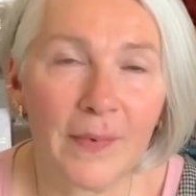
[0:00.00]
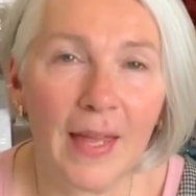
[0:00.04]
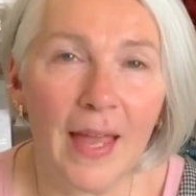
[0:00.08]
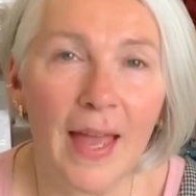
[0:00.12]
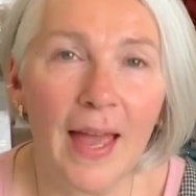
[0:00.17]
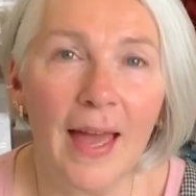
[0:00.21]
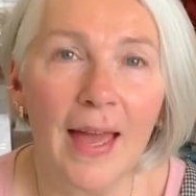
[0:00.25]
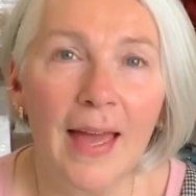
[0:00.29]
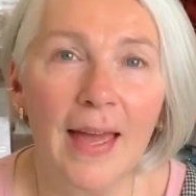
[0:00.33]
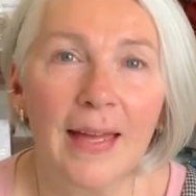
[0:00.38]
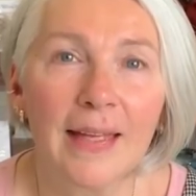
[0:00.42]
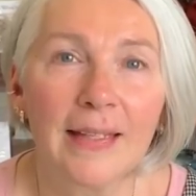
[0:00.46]

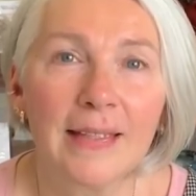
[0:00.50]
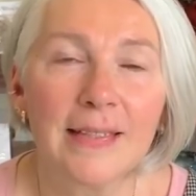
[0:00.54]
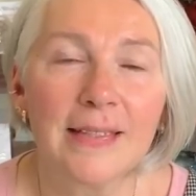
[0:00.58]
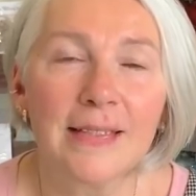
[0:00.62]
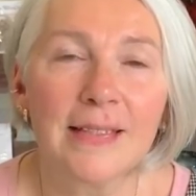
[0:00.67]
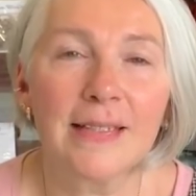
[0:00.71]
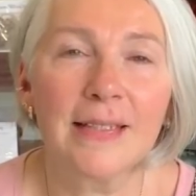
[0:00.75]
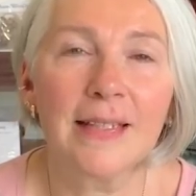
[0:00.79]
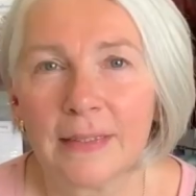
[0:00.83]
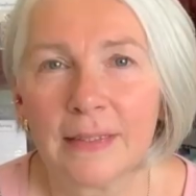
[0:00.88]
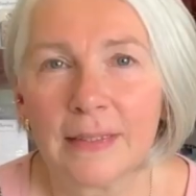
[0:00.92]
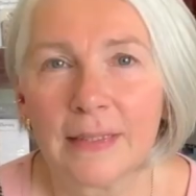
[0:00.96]

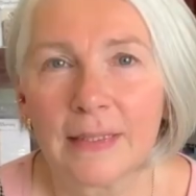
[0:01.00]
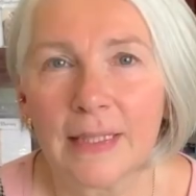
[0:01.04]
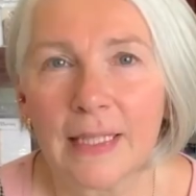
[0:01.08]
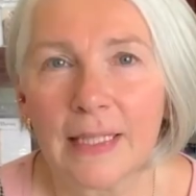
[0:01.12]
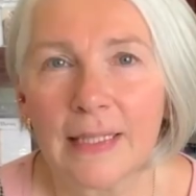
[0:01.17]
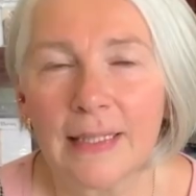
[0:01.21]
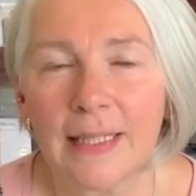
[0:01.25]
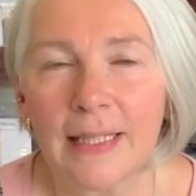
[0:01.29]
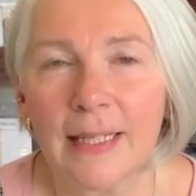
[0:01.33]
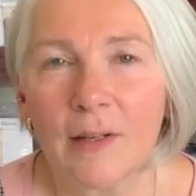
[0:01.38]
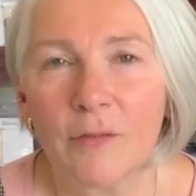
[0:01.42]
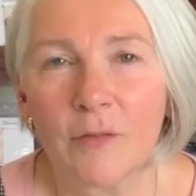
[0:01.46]
And I
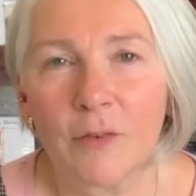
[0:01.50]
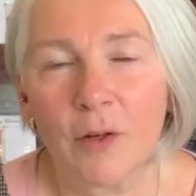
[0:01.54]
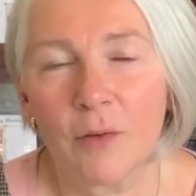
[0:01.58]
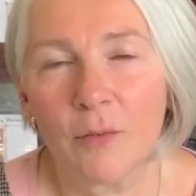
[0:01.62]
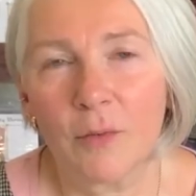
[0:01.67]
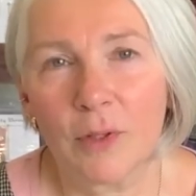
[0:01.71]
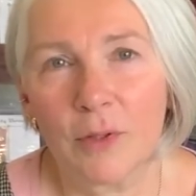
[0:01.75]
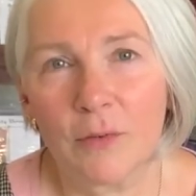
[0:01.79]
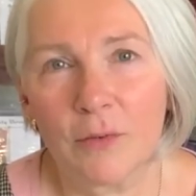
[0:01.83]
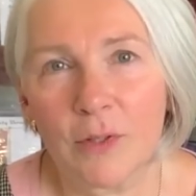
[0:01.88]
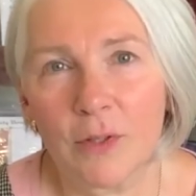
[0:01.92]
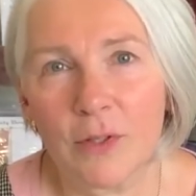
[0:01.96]
think I've got
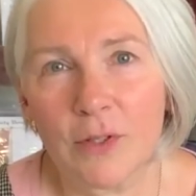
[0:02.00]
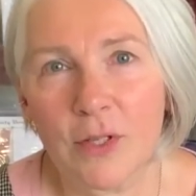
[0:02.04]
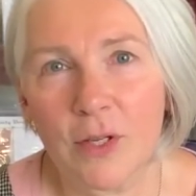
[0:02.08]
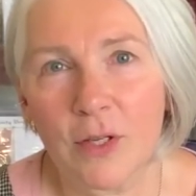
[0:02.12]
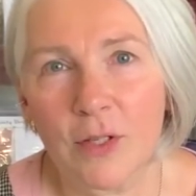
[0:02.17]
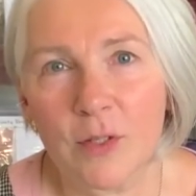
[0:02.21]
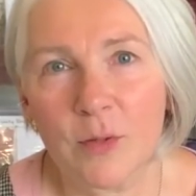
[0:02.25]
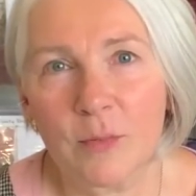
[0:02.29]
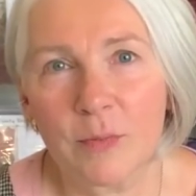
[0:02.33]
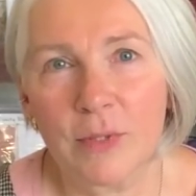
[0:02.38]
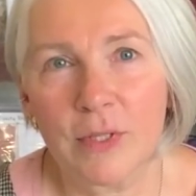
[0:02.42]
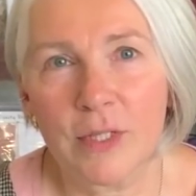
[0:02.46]
one of those
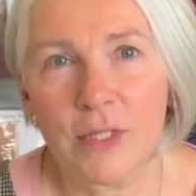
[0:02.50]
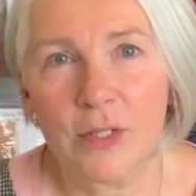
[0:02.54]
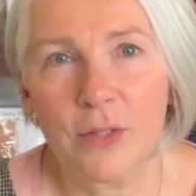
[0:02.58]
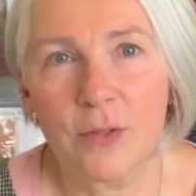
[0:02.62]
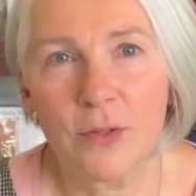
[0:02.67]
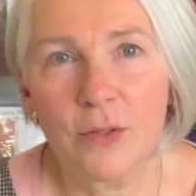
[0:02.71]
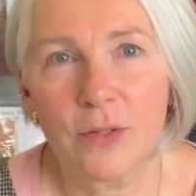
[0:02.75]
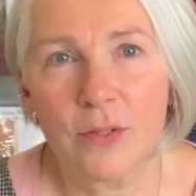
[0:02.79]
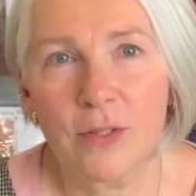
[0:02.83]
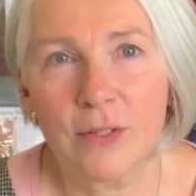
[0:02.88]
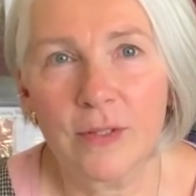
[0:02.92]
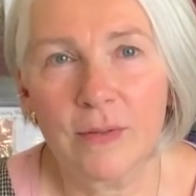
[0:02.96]
husbands
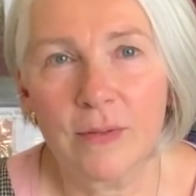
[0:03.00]
who